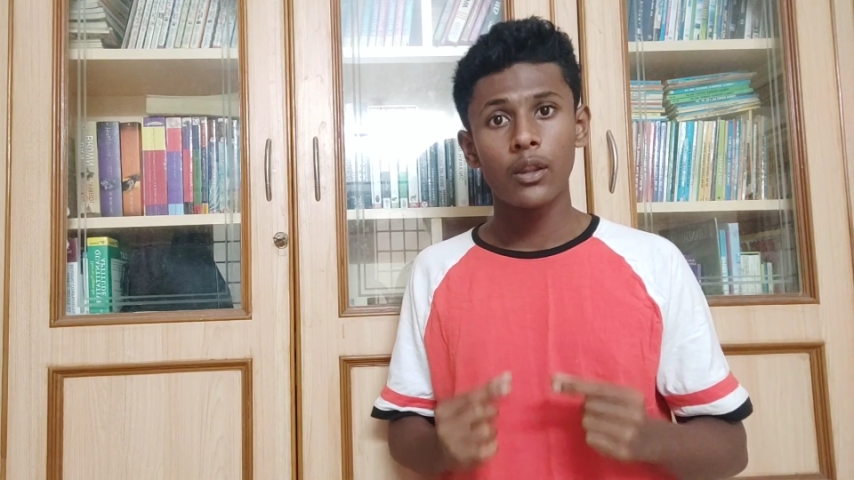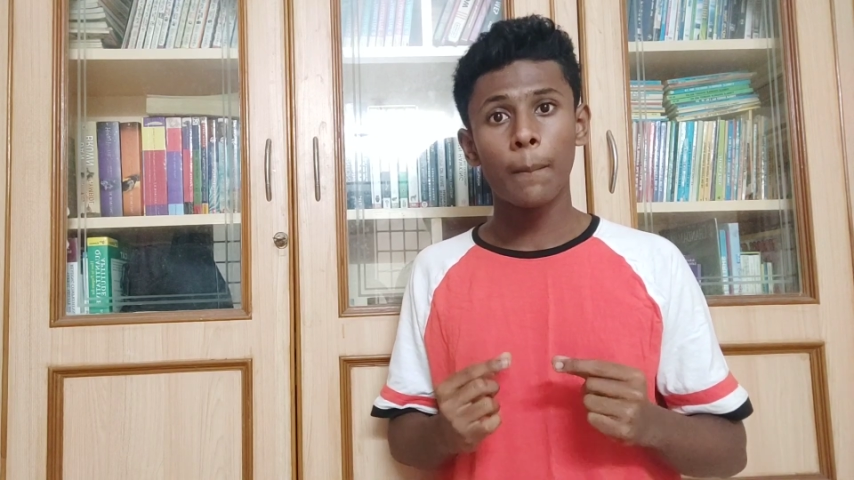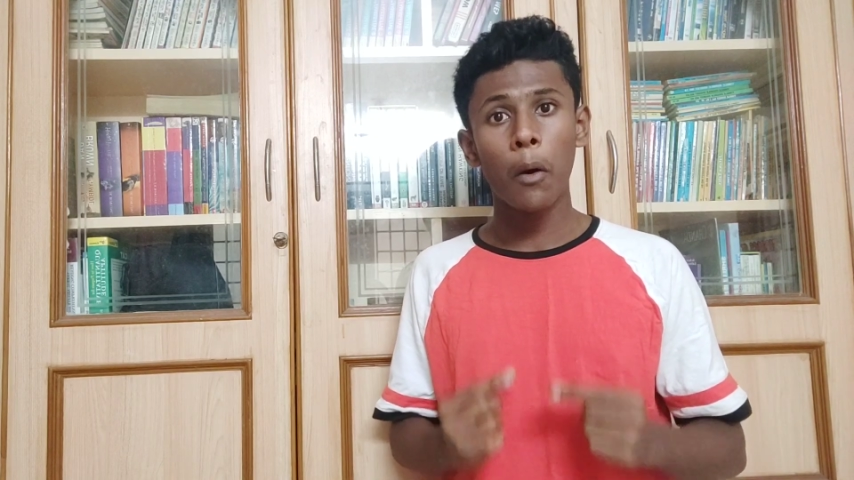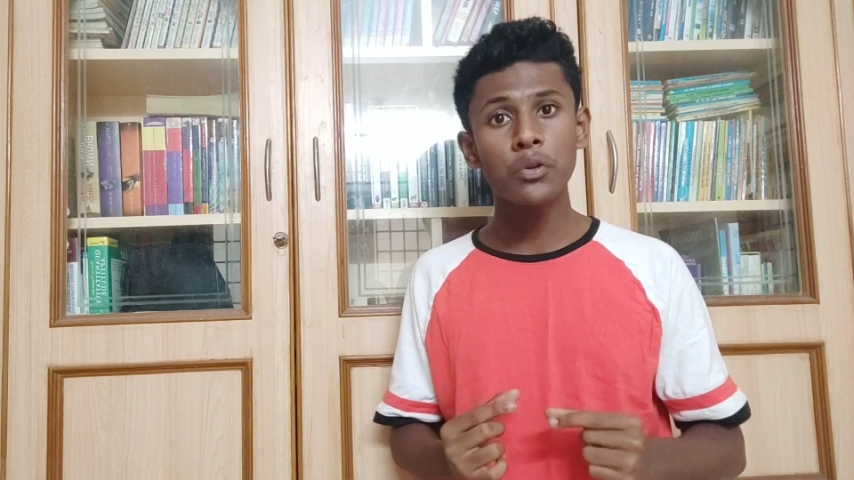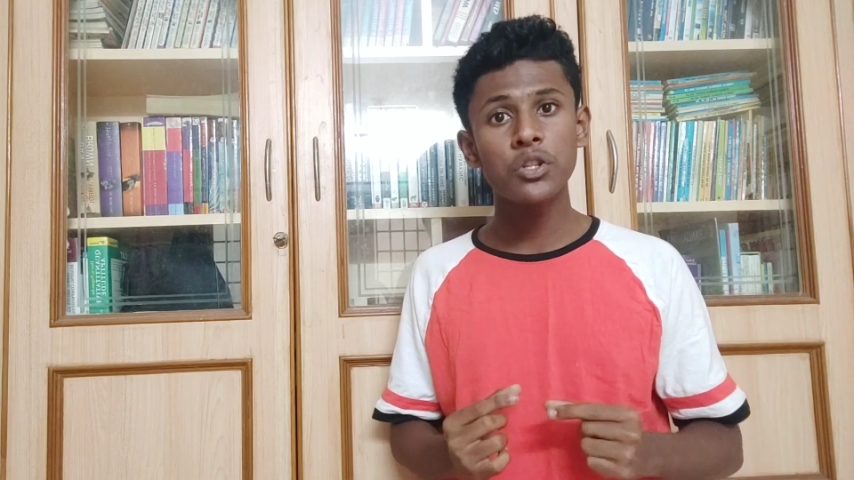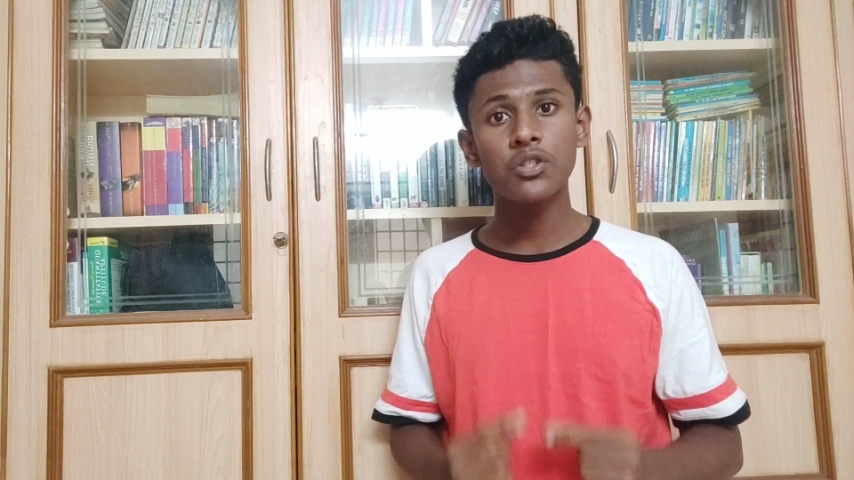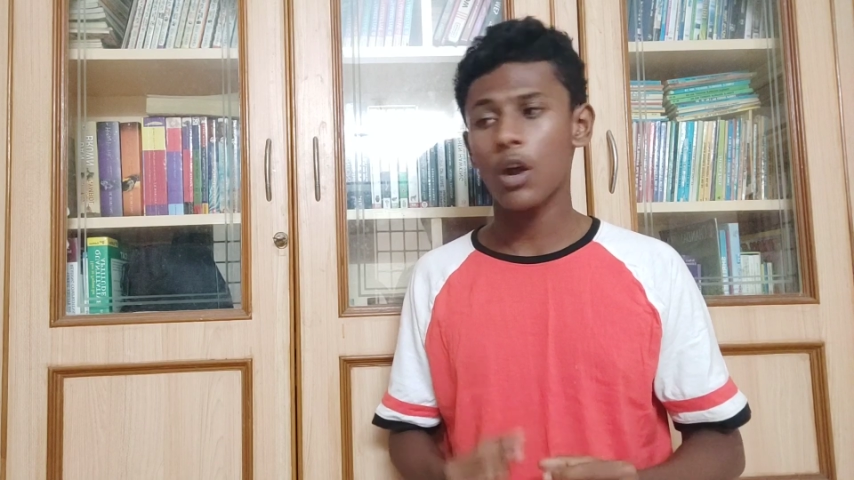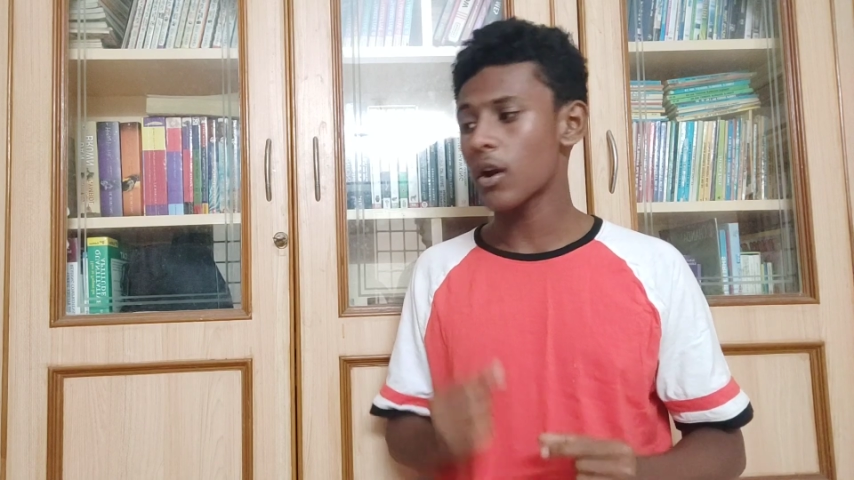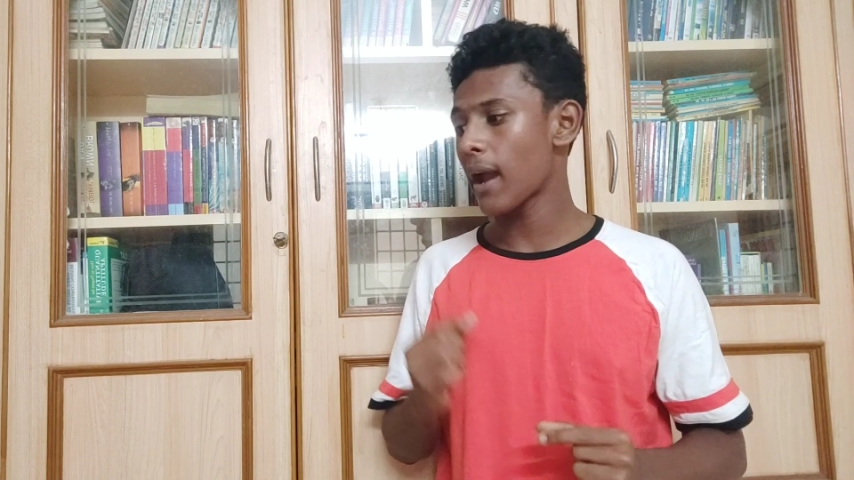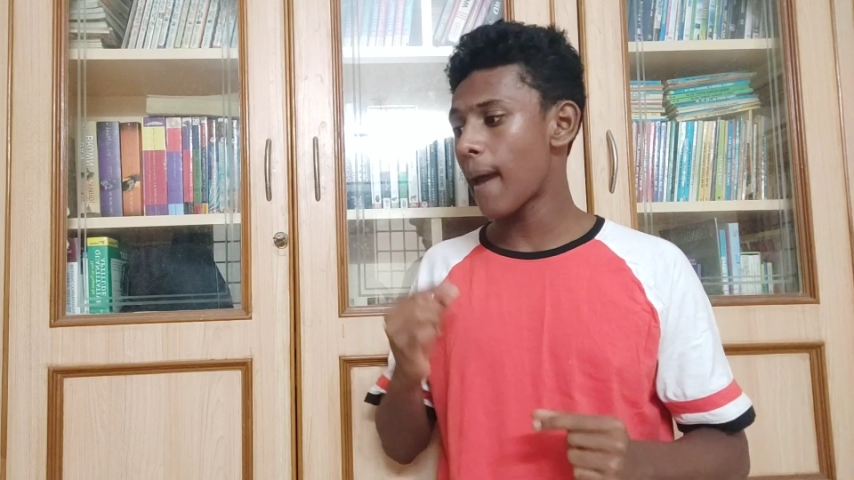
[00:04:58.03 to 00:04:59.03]
the
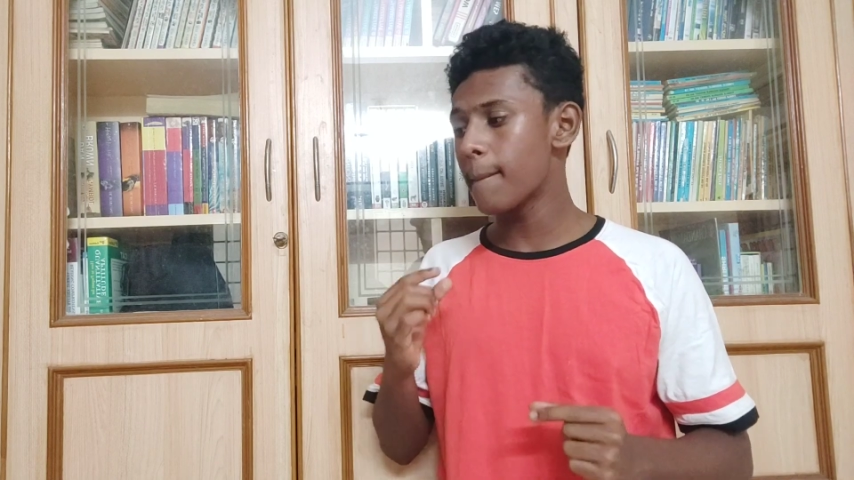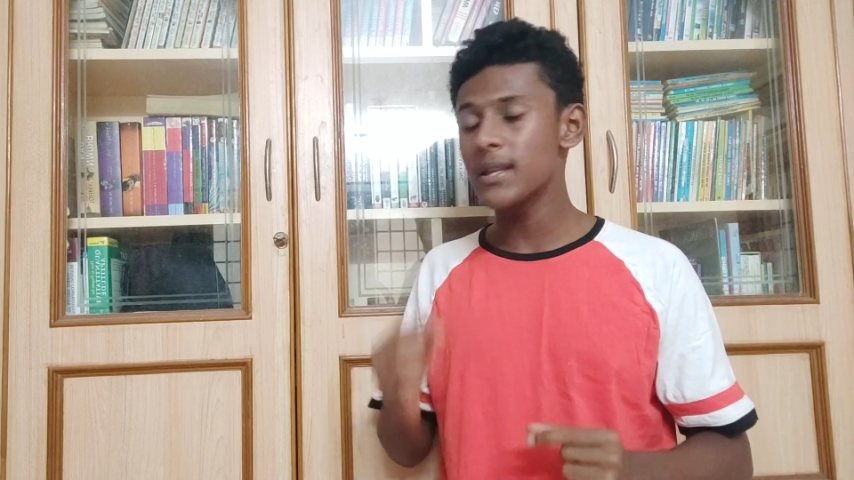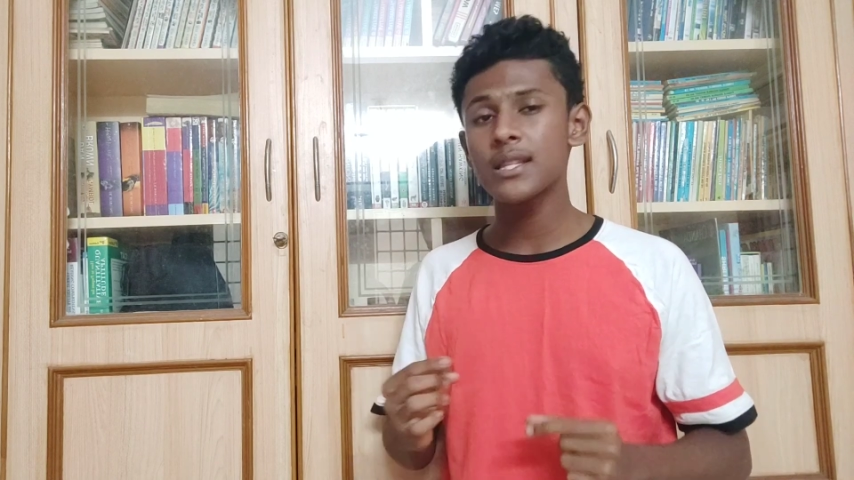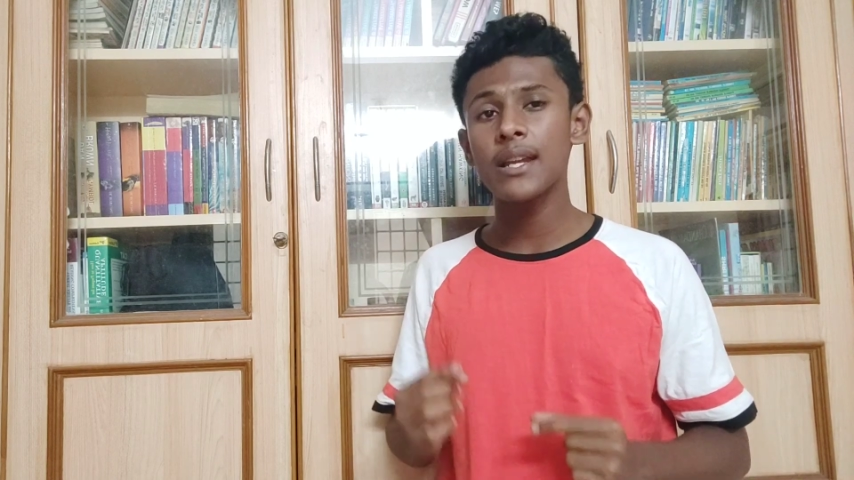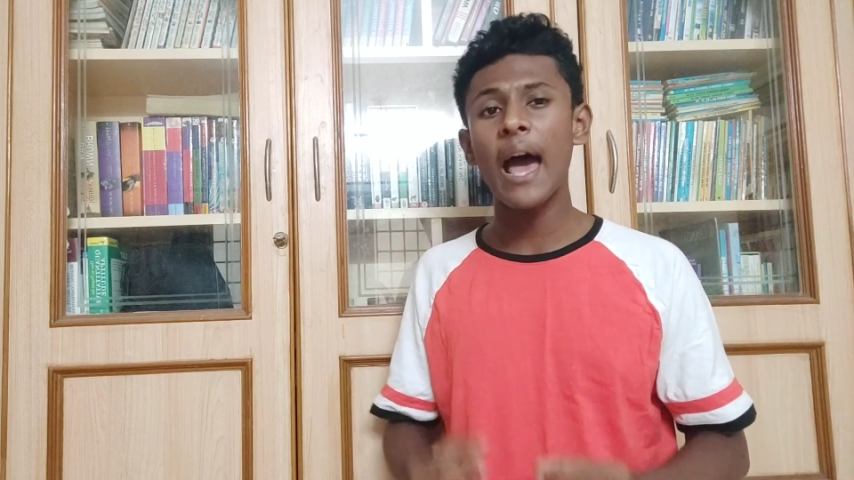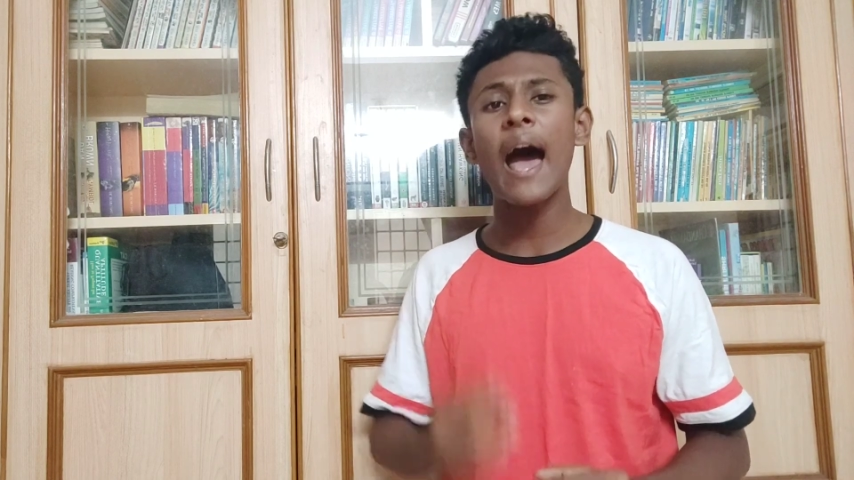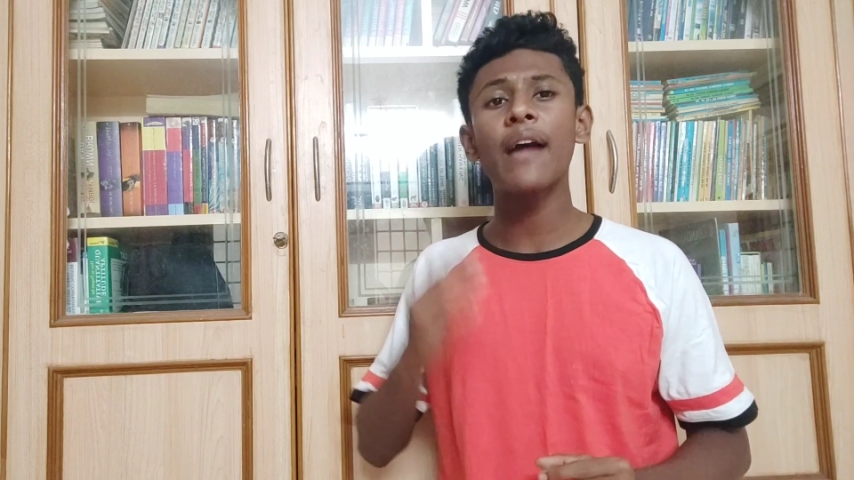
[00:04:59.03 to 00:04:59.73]
pulses are emitted